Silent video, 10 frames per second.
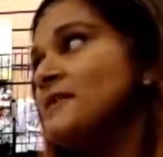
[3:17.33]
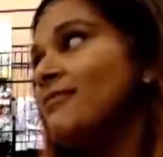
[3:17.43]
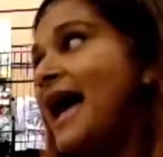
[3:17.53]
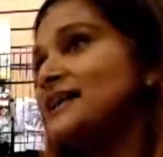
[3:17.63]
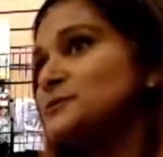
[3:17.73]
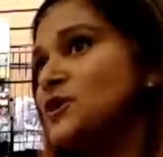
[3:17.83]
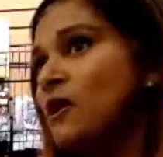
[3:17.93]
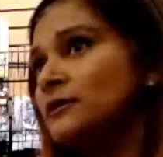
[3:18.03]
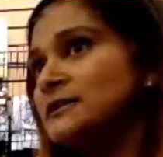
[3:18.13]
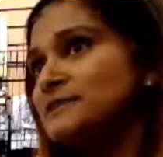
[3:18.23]
The last was
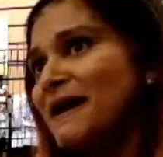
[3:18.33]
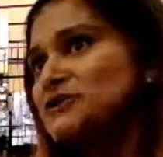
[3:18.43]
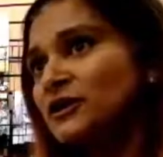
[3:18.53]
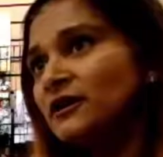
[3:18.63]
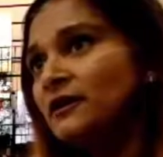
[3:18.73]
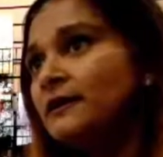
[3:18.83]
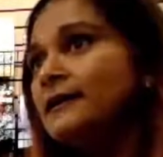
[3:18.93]
Arlen Specter.